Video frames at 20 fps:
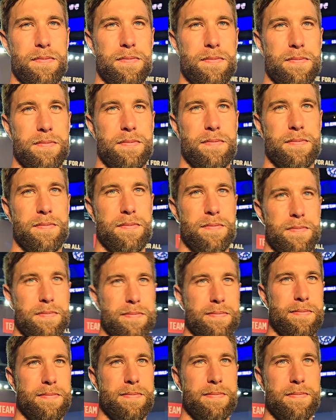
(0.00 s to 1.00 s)
back on like
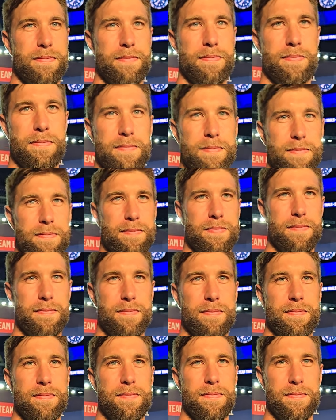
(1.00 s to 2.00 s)
Ryan Murphy and Hunter
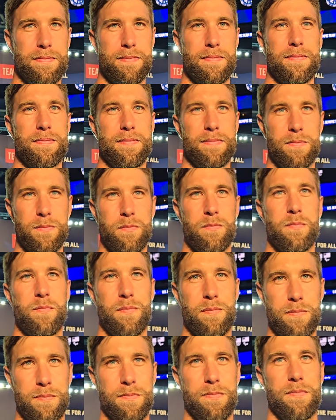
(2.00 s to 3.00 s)
Armstrong making the team,
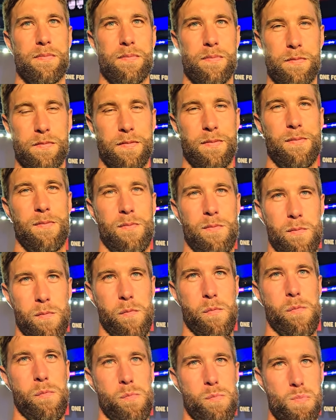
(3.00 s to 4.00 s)
look back on like that
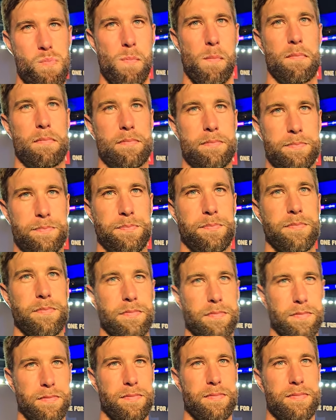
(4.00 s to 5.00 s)
backstroke legacy
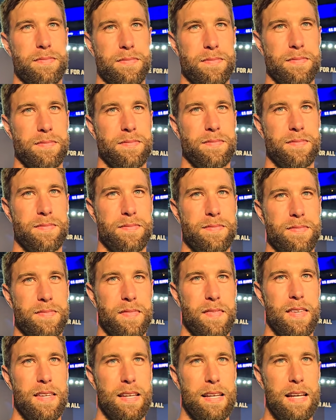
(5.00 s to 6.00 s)
that you have to be a part
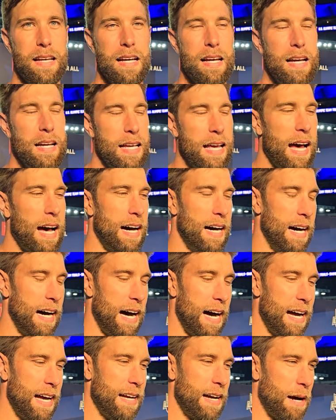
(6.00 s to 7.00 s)
of? Yeah,
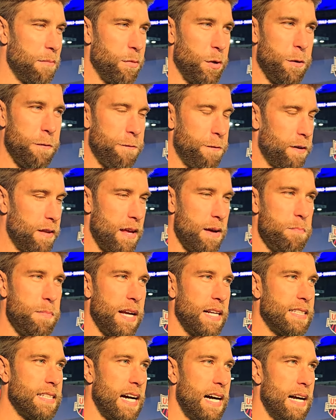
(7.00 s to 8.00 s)
I, am rooting for them
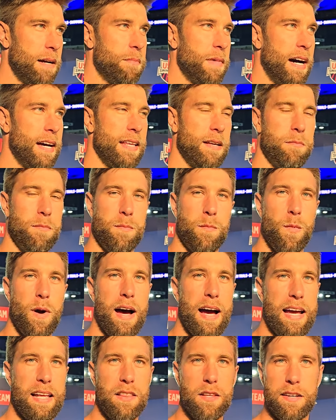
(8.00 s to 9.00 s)
big time. I,
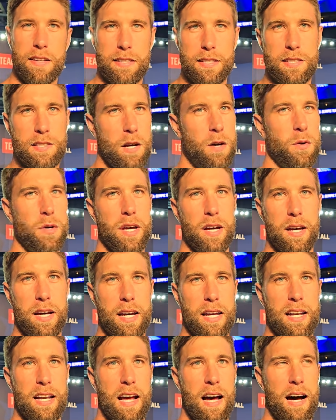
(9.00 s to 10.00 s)
Ryan looked so
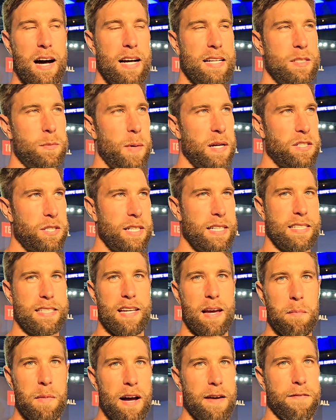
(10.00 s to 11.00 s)
good, uh, especially
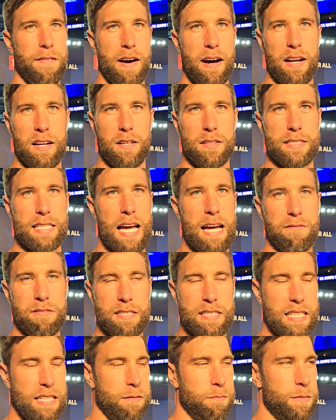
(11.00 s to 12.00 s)
semifinals. I
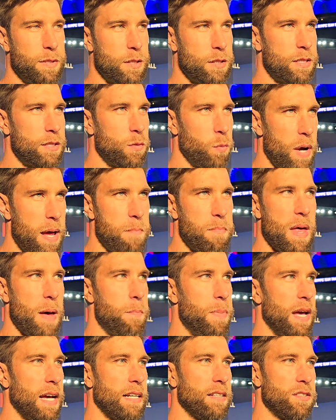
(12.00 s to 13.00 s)
haven't seen him swim
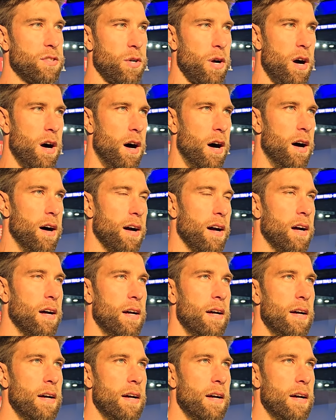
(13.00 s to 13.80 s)
that big and strong